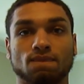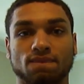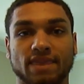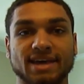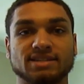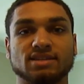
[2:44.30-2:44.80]

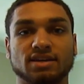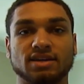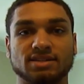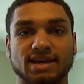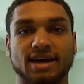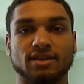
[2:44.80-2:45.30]
that's the
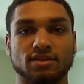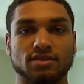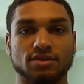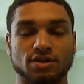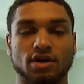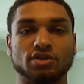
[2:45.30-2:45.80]
exact
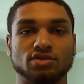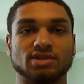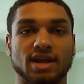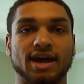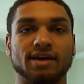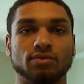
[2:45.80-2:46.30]
thought you
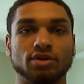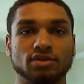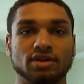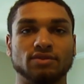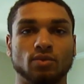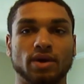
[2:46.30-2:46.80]
should have when you're
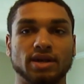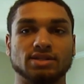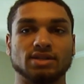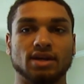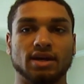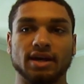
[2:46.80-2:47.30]
lifting
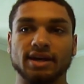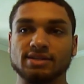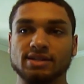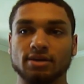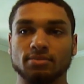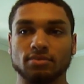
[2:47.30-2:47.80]
weights.
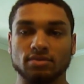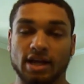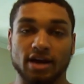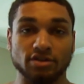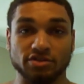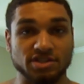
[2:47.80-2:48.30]
Except
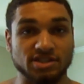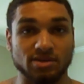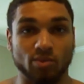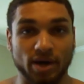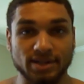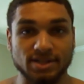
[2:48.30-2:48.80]
now there's just
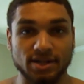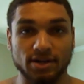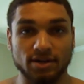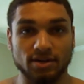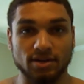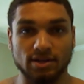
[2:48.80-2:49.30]
some weights
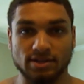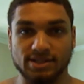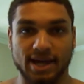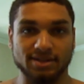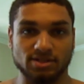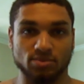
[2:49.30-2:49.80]
there
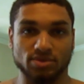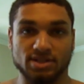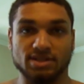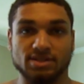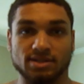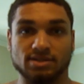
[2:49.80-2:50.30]
to add some
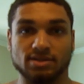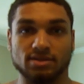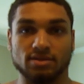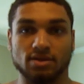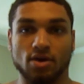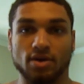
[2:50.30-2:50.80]
resistance.
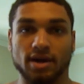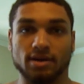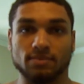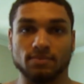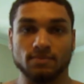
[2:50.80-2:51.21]
Okay,